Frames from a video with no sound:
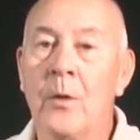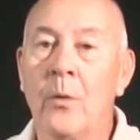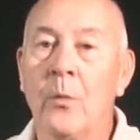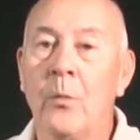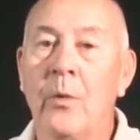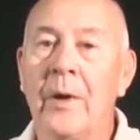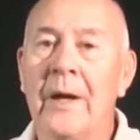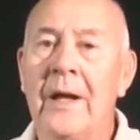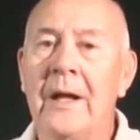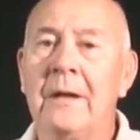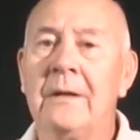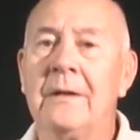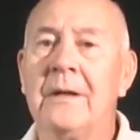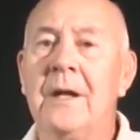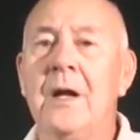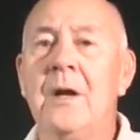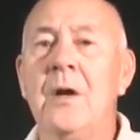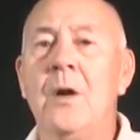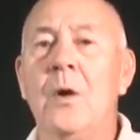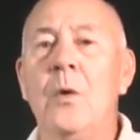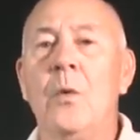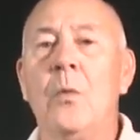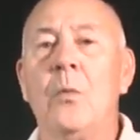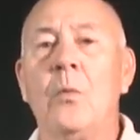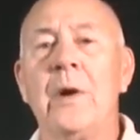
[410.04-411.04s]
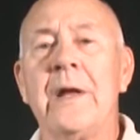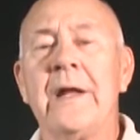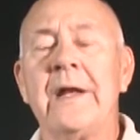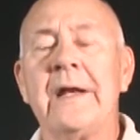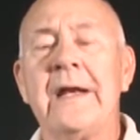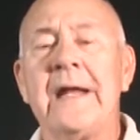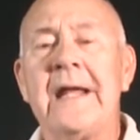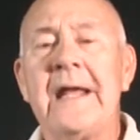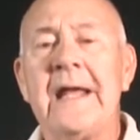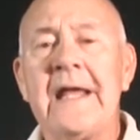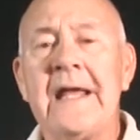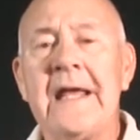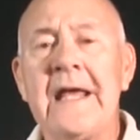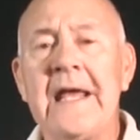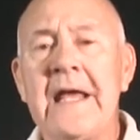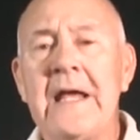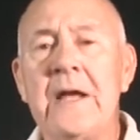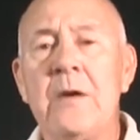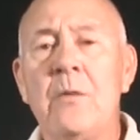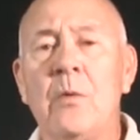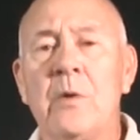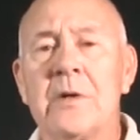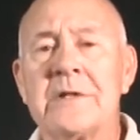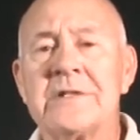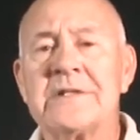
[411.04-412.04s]
Well, when
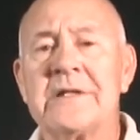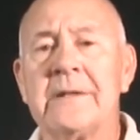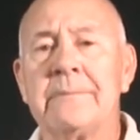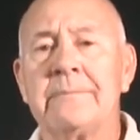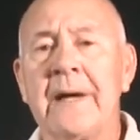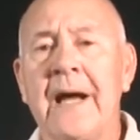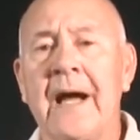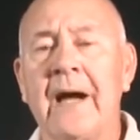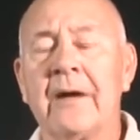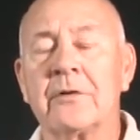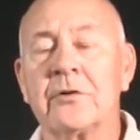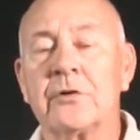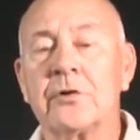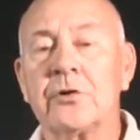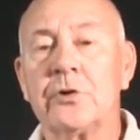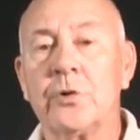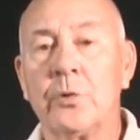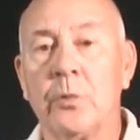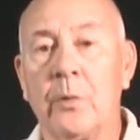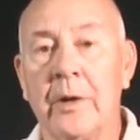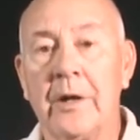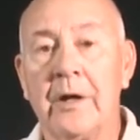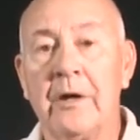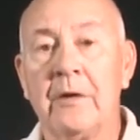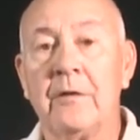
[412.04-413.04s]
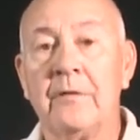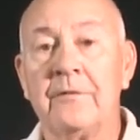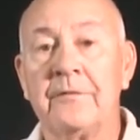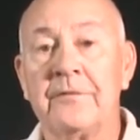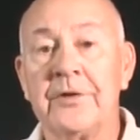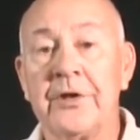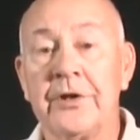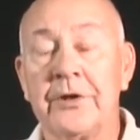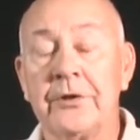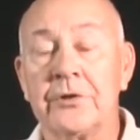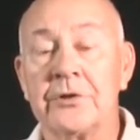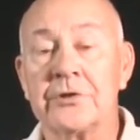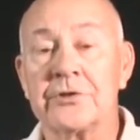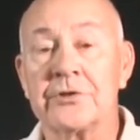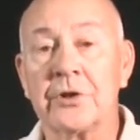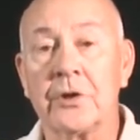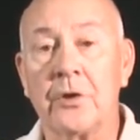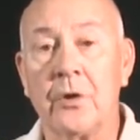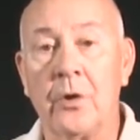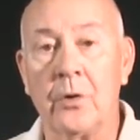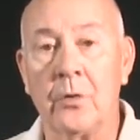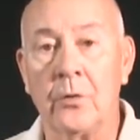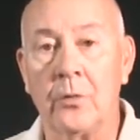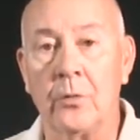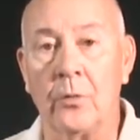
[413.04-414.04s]
he was about 12 years
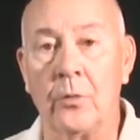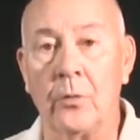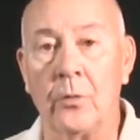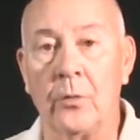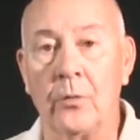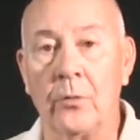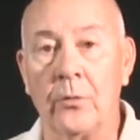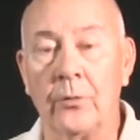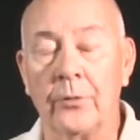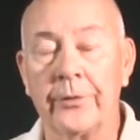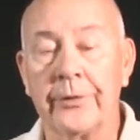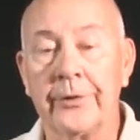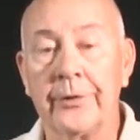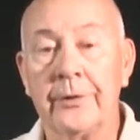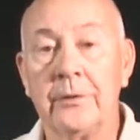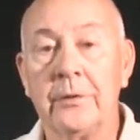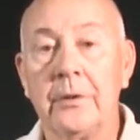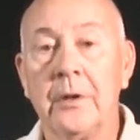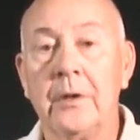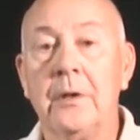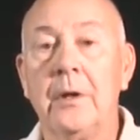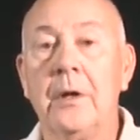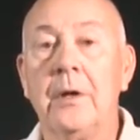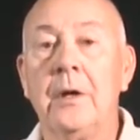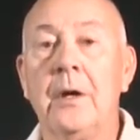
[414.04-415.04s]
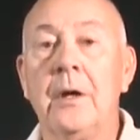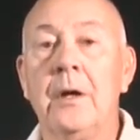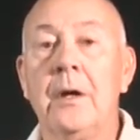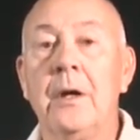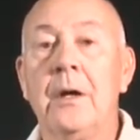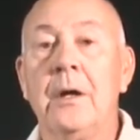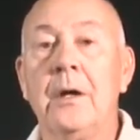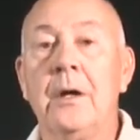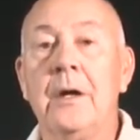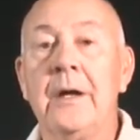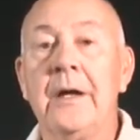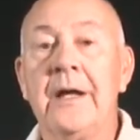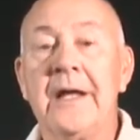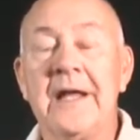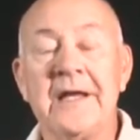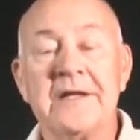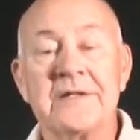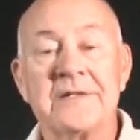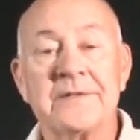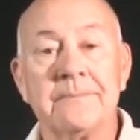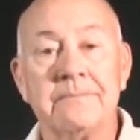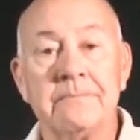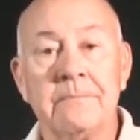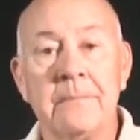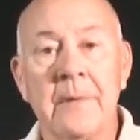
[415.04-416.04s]
old,
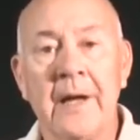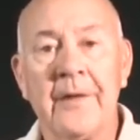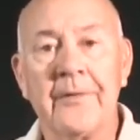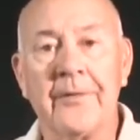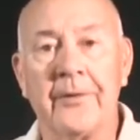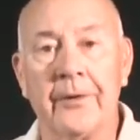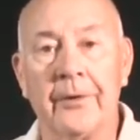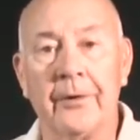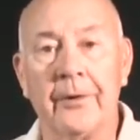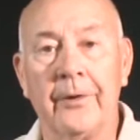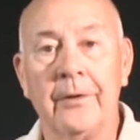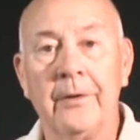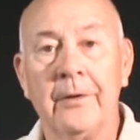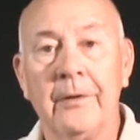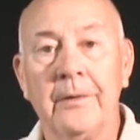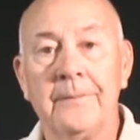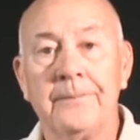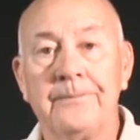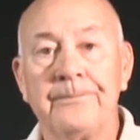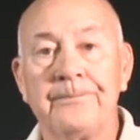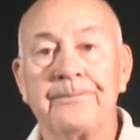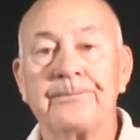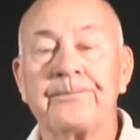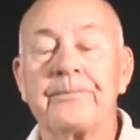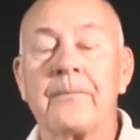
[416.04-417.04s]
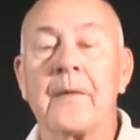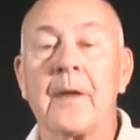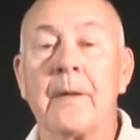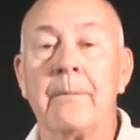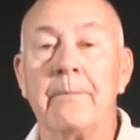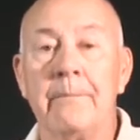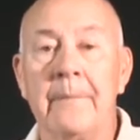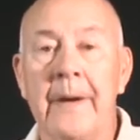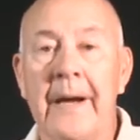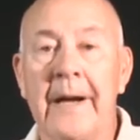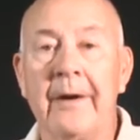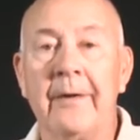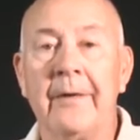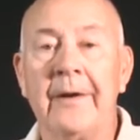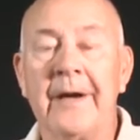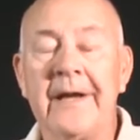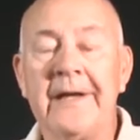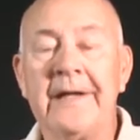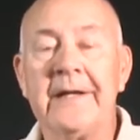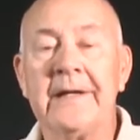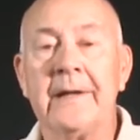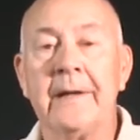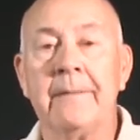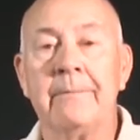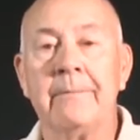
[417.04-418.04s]
his mother
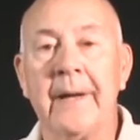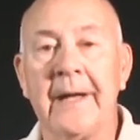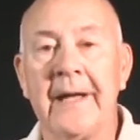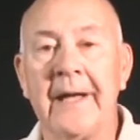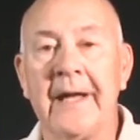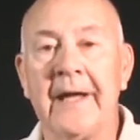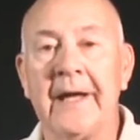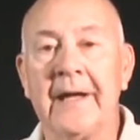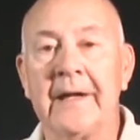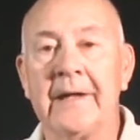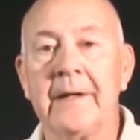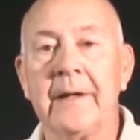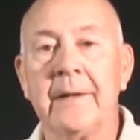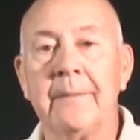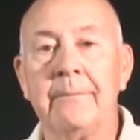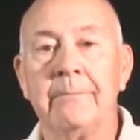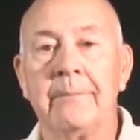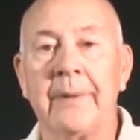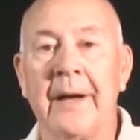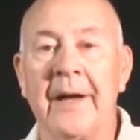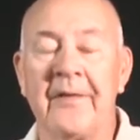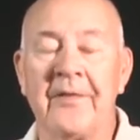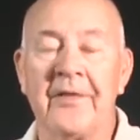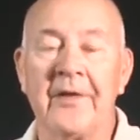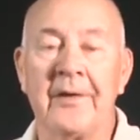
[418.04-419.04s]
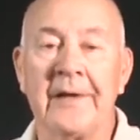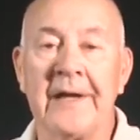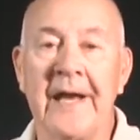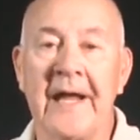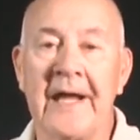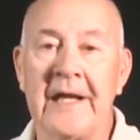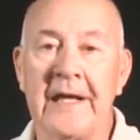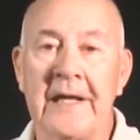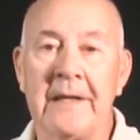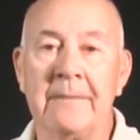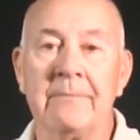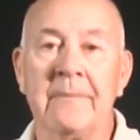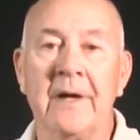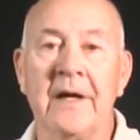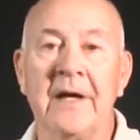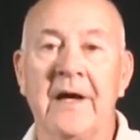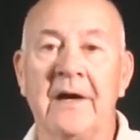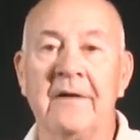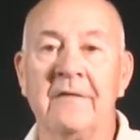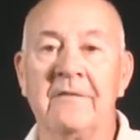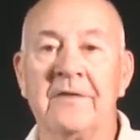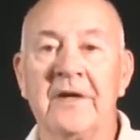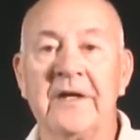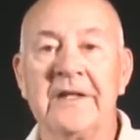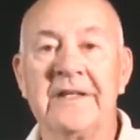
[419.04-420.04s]
married a man by the name
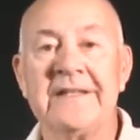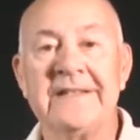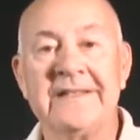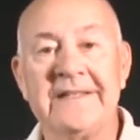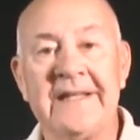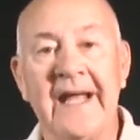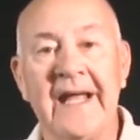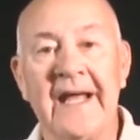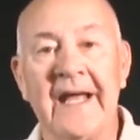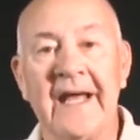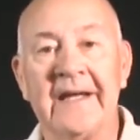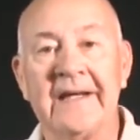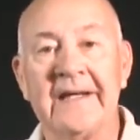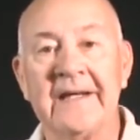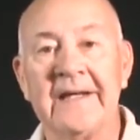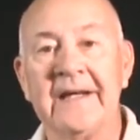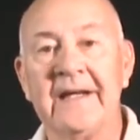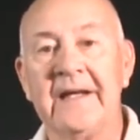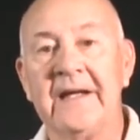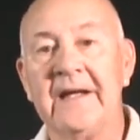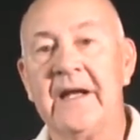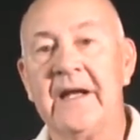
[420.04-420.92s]
of Ted